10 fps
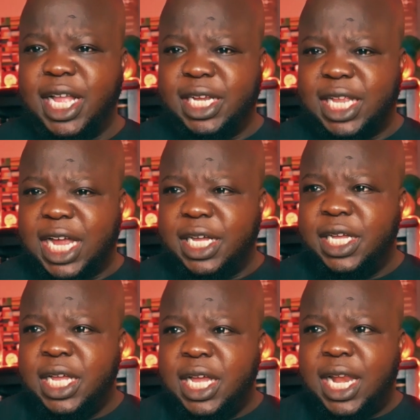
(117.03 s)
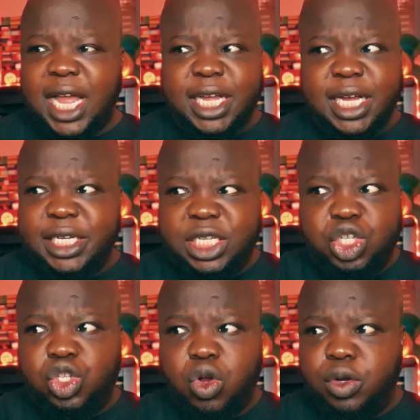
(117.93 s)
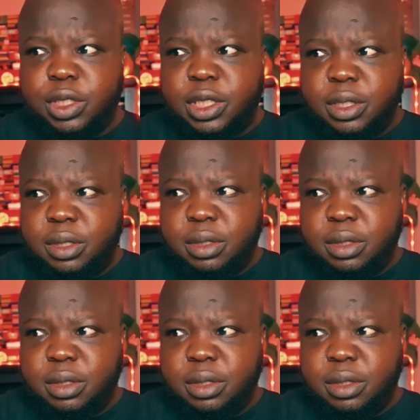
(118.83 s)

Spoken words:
That like a dessert